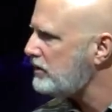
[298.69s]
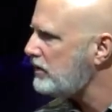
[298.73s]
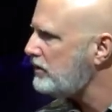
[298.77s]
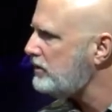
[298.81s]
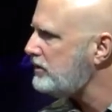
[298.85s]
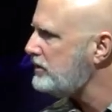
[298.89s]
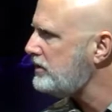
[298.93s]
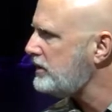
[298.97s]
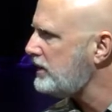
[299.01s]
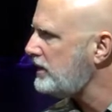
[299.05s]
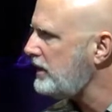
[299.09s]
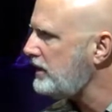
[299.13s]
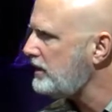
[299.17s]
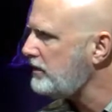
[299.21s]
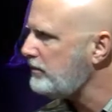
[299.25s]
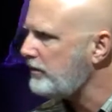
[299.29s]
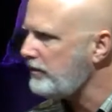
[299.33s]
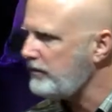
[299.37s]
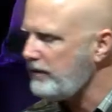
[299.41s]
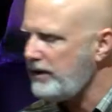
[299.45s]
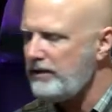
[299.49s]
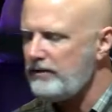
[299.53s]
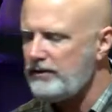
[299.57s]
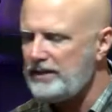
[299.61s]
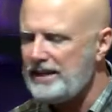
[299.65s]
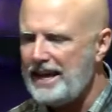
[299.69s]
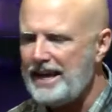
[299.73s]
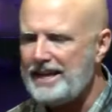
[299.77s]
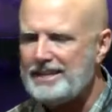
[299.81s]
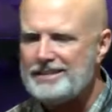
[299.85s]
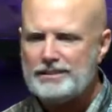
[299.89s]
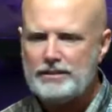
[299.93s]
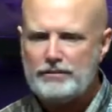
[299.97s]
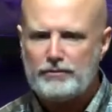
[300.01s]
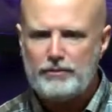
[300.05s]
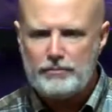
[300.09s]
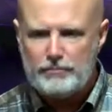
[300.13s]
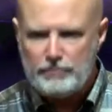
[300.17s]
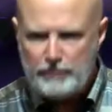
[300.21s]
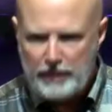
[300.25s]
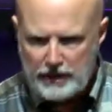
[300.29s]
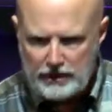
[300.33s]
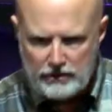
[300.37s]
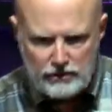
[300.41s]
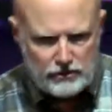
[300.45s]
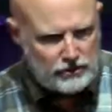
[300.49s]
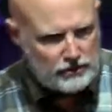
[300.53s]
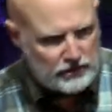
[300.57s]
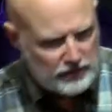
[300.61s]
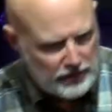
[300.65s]
So is the kingdom of heaven as if a
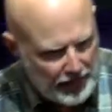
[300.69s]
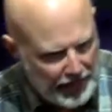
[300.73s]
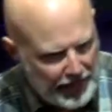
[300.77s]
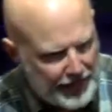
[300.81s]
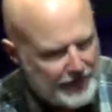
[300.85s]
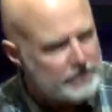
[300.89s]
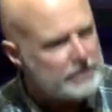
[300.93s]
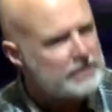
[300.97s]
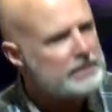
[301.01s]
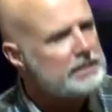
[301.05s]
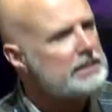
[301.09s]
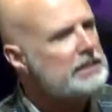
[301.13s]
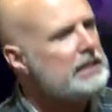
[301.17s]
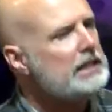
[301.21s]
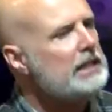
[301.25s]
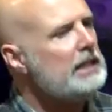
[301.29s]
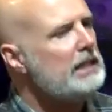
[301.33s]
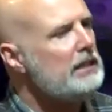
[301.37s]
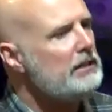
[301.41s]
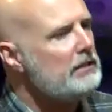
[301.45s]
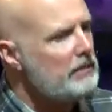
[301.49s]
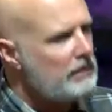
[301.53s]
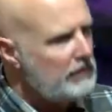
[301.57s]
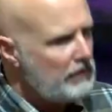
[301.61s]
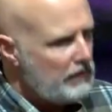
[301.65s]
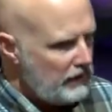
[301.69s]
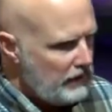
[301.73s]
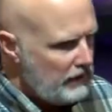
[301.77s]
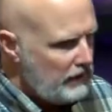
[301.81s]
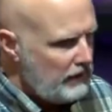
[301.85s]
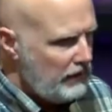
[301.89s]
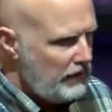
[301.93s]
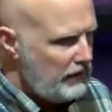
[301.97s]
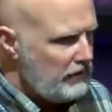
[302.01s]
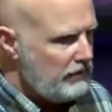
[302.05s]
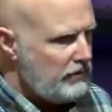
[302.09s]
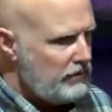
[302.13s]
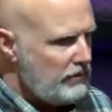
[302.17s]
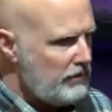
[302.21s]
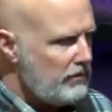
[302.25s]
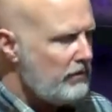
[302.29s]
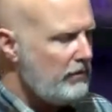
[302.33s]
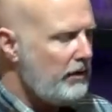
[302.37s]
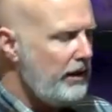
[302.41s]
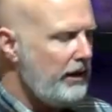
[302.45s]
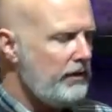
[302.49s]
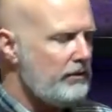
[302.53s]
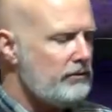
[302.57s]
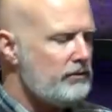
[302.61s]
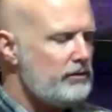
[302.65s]
man should cast seed into the
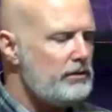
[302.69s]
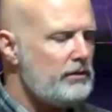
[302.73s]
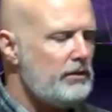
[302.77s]
ground.